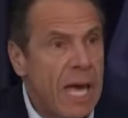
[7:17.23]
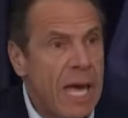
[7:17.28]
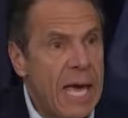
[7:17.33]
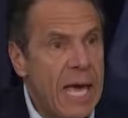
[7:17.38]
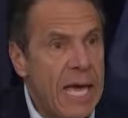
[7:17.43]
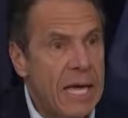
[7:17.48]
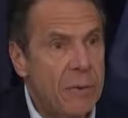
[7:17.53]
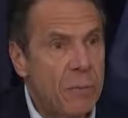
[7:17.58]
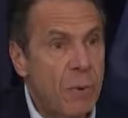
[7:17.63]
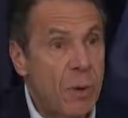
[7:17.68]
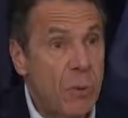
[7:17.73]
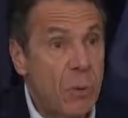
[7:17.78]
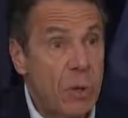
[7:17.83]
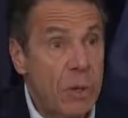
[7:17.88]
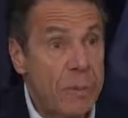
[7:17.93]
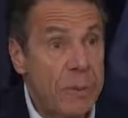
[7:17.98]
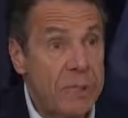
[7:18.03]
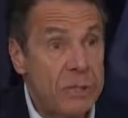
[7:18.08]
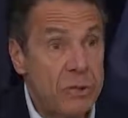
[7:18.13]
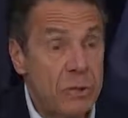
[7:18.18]
And we
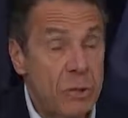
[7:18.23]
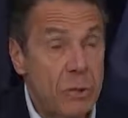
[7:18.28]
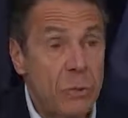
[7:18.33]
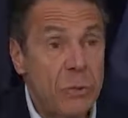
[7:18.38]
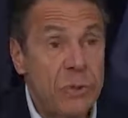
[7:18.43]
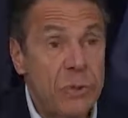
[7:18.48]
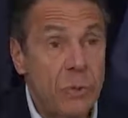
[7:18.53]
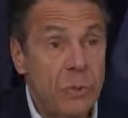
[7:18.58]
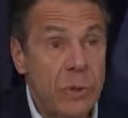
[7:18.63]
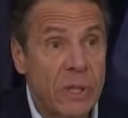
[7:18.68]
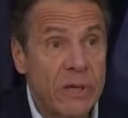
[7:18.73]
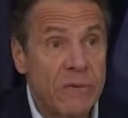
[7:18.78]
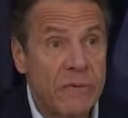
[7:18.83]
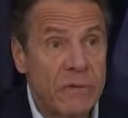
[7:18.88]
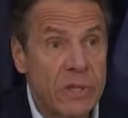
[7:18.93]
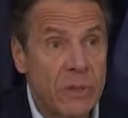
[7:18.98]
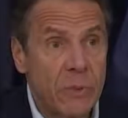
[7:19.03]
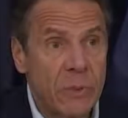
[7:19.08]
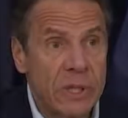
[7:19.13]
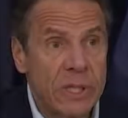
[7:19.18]
want to make sure we're doing
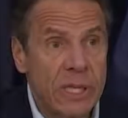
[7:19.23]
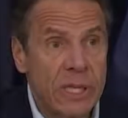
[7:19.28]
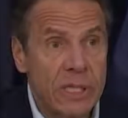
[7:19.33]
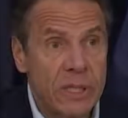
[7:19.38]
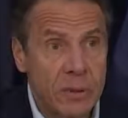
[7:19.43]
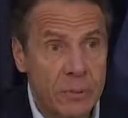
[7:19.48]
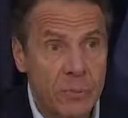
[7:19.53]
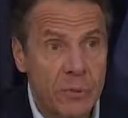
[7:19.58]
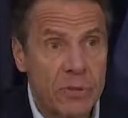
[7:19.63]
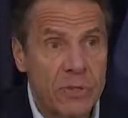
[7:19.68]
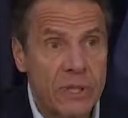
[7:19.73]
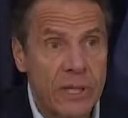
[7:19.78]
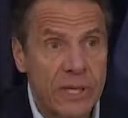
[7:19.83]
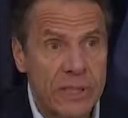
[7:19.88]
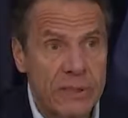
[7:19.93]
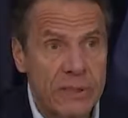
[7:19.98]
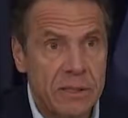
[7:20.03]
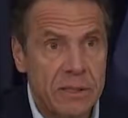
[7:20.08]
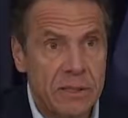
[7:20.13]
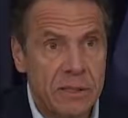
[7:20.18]
everything we can to
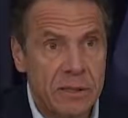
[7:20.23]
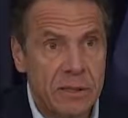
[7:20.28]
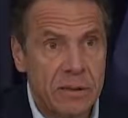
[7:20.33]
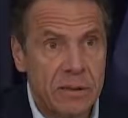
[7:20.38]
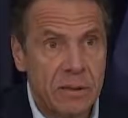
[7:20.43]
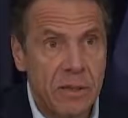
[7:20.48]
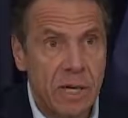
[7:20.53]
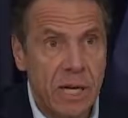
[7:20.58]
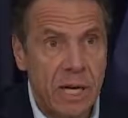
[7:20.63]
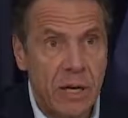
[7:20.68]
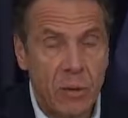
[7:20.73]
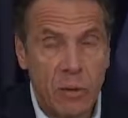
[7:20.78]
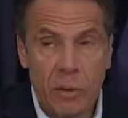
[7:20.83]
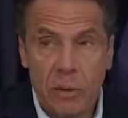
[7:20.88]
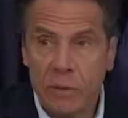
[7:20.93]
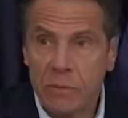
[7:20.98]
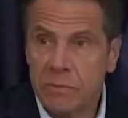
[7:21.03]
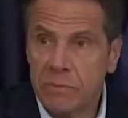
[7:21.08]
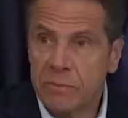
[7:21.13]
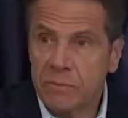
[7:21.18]
protect
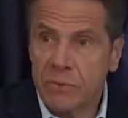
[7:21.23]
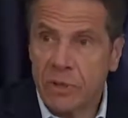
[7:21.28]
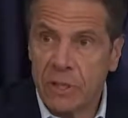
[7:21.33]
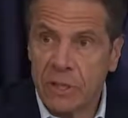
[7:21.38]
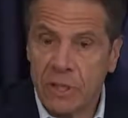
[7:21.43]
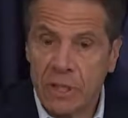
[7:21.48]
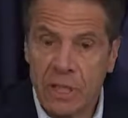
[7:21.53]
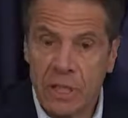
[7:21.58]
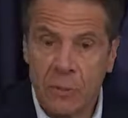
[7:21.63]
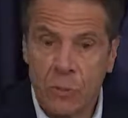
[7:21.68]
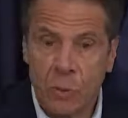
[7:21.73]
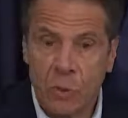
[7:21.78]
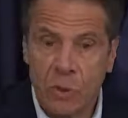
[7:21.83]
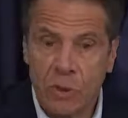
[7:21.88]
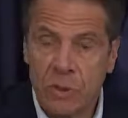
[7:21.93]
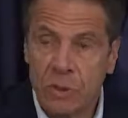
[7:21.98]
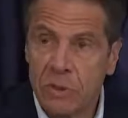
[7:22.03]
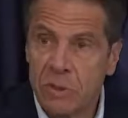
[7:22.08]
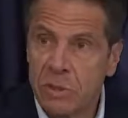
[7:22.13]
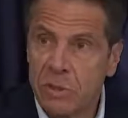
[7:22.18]
our frontline
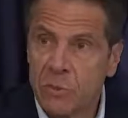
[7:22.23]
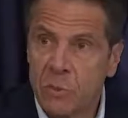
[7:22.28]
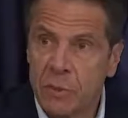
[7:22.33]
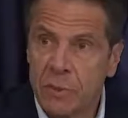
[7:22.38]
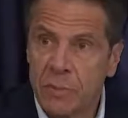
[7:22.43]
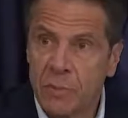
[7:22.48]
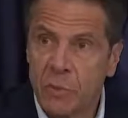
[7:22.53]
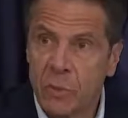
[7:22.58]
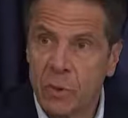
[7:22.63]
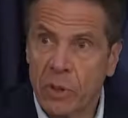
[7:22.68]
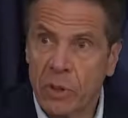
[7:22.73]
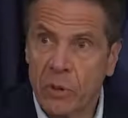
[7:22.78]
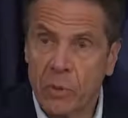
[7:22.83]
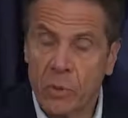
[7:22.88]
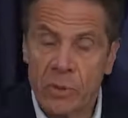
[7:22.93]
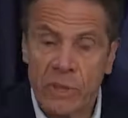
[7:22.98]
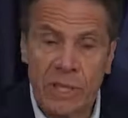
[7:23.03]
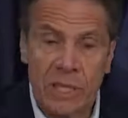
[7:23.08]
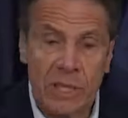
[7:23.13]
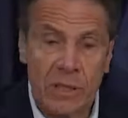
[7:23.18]
workers. We've been working
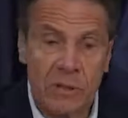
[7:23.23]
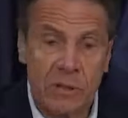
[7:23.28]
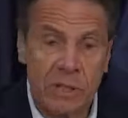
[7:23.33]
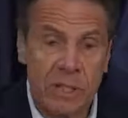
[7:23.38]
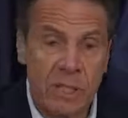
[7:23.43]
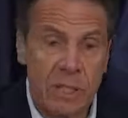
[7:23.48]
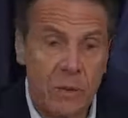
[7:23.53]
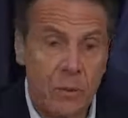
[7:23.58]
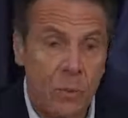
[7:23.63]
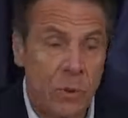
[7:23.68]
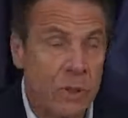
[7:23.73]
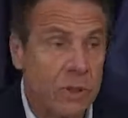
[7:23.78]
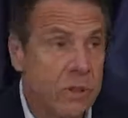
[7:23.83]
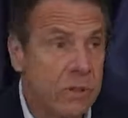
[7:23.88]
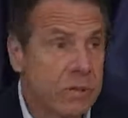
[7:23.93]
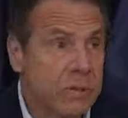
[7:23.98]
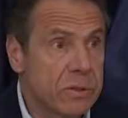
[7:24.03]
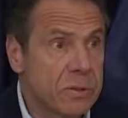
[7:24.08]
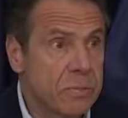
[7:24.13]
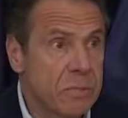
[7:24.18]
with the healthcare
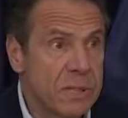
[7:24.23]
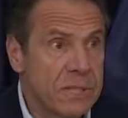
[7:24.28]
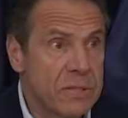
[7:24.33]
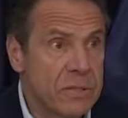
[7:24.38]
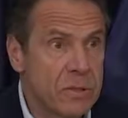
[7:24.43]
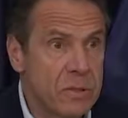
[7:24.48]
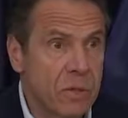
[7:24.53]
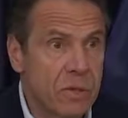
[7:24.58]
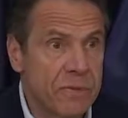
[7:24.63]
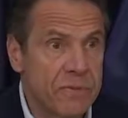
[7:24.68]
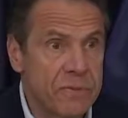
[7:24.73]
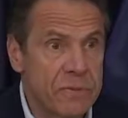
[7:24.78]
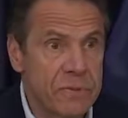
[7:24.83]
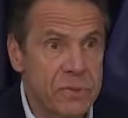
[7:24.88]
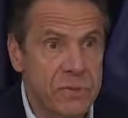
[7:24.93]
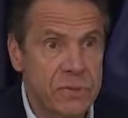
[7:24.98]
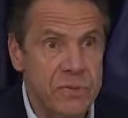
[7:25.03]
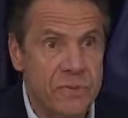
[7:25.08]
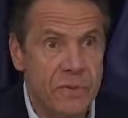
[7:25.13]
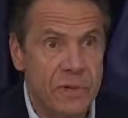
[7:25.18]
workers, police
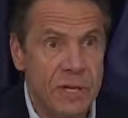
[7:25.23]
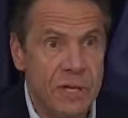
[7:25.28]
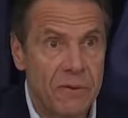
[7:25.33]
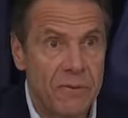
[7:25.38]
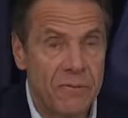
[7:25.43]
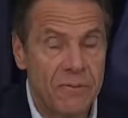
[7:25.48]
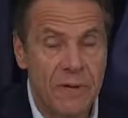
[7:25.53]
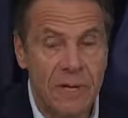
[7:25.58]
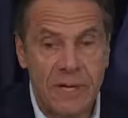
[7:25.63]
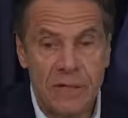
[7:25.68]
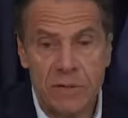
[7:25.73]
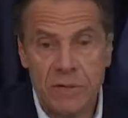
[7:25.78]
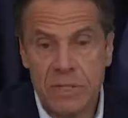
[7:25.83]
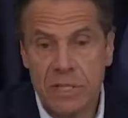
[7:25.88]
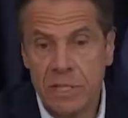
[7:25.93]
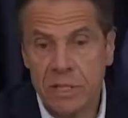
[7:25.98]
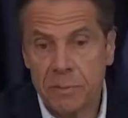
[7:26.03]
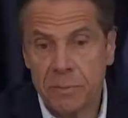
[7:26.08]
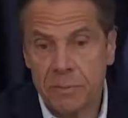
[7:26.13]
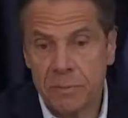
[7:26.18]
officers, firefighters,
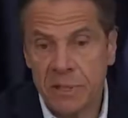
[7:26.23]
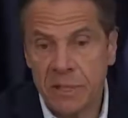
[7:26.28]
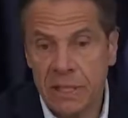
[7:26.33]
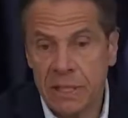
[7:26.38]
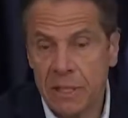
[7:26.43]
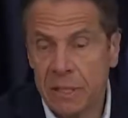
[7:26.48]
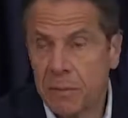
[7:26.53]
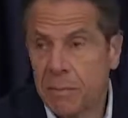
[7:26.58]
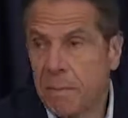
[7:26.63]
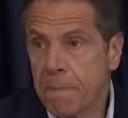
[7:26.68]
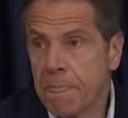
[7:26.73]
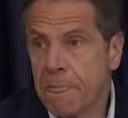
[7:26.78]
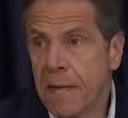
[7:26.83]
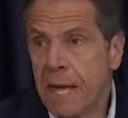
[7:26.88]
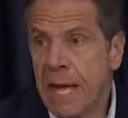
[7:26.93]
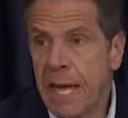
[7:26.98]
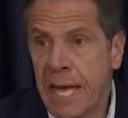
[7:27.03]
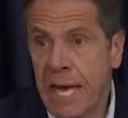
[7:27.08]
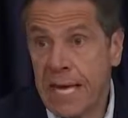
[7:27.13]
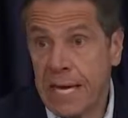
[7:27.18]
EMT,
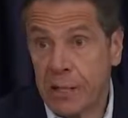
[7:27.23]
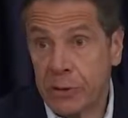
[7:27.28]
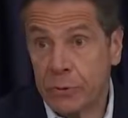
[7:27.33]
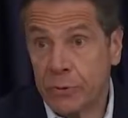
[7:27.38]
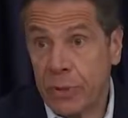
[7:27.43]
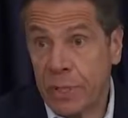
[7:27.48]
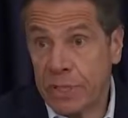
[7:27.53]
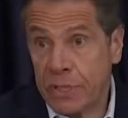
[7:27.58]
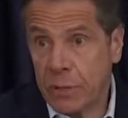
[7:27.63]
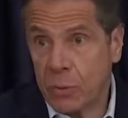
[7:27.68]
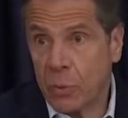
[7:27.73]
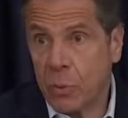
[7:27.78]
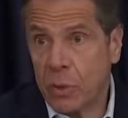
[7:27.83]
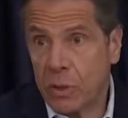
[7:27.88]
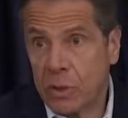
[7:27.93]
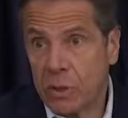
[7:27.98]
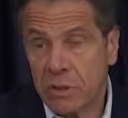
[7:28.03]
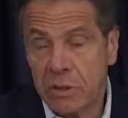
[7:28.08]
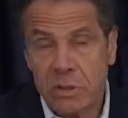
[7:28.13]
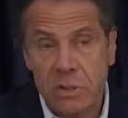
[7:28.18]
and our transit
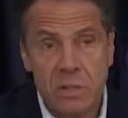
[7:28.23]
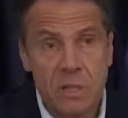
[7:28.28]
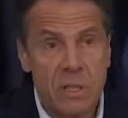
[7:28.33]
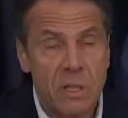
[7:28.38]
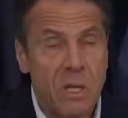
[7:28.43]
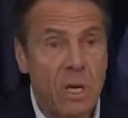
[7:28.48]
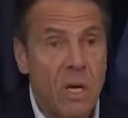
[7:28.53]
workers.